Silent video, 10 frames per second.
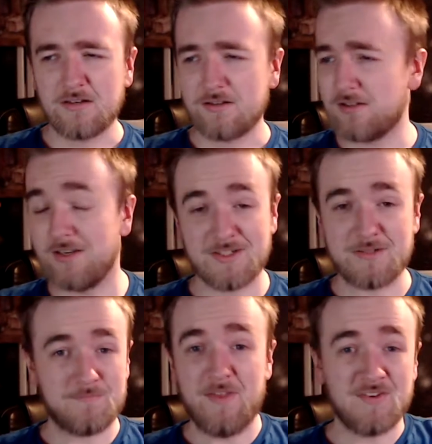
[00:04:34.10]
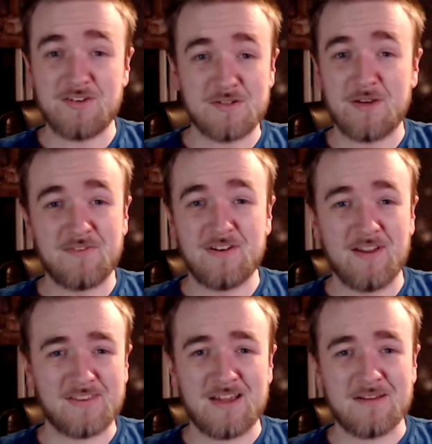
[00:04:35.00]
If I do something
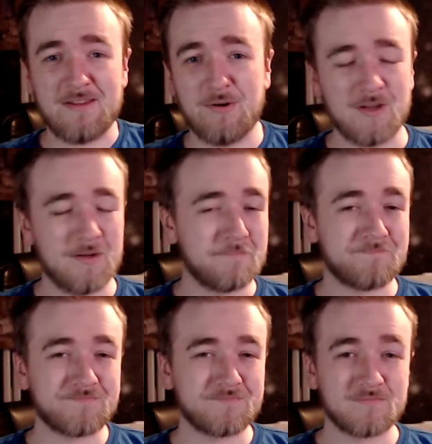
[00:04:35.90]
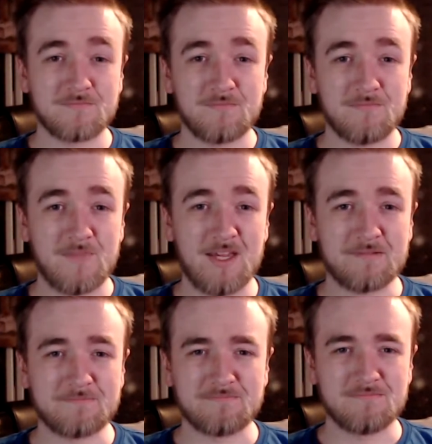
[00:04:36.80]
like that, they'll go,
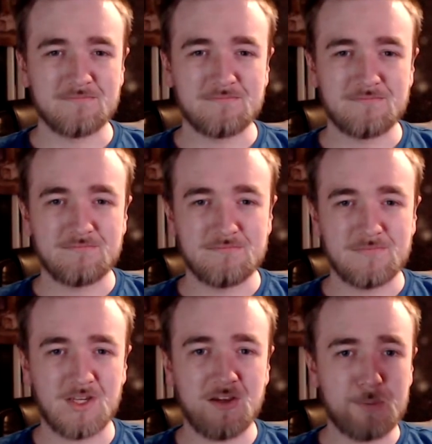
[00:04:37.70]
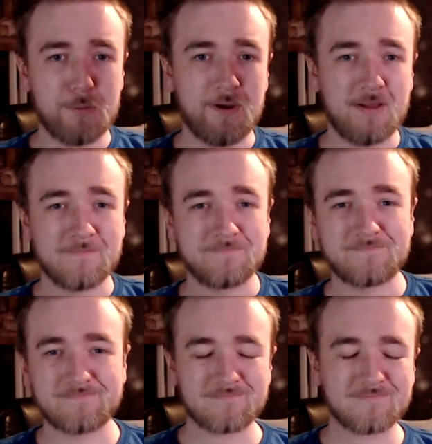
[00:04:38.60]
you can go bye-bye.
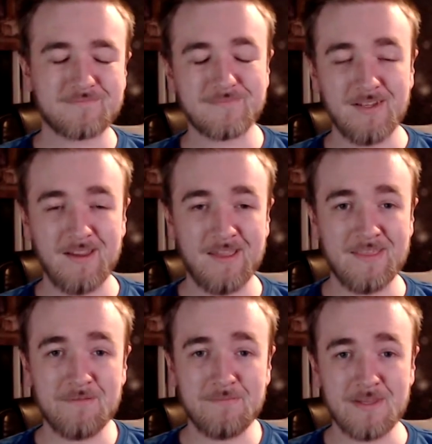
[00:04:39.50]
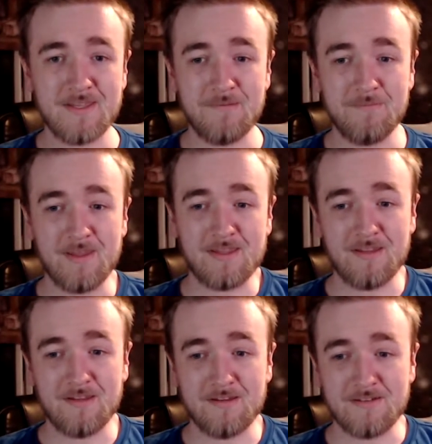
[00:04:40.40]
And then me
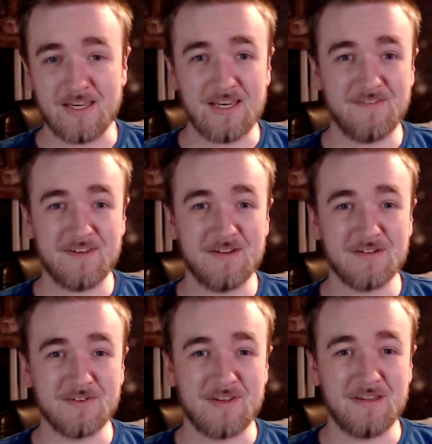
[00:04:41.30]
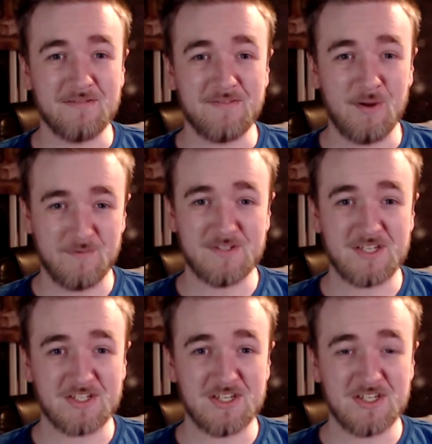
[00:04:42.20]
making daily videos on here for over
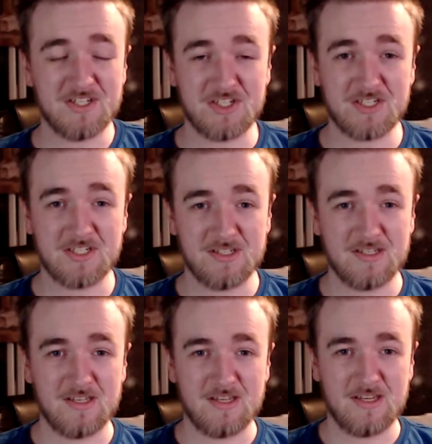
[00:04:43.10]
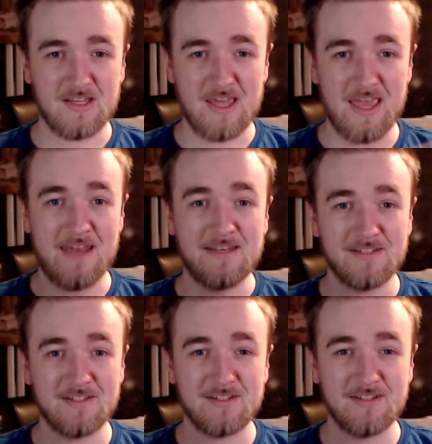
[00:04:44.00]
6 years just
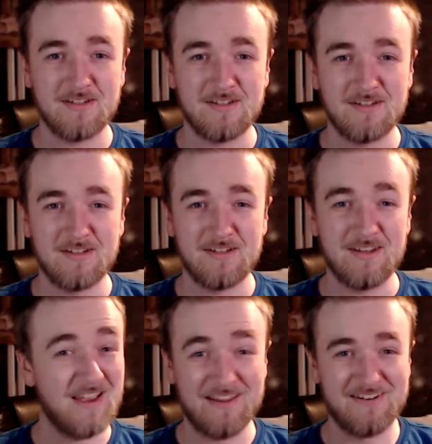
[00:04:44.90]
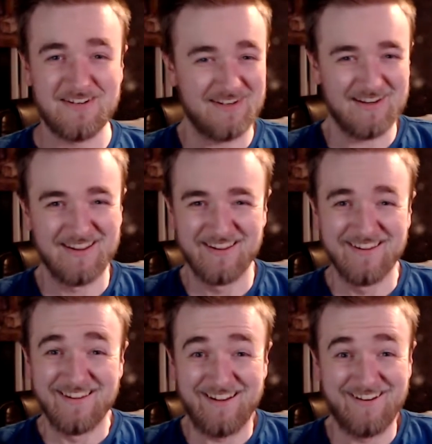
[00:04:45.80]
ends. And
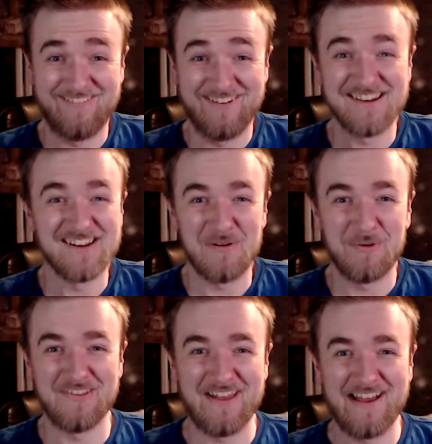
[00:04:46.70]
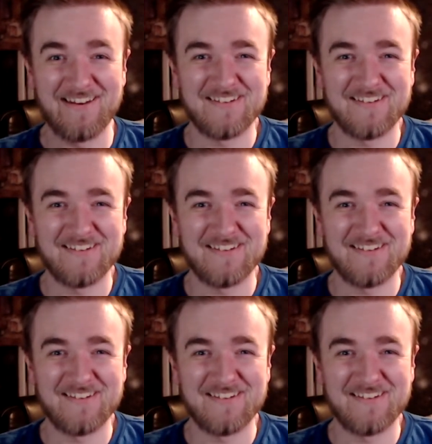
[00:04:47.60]
I really don't want that.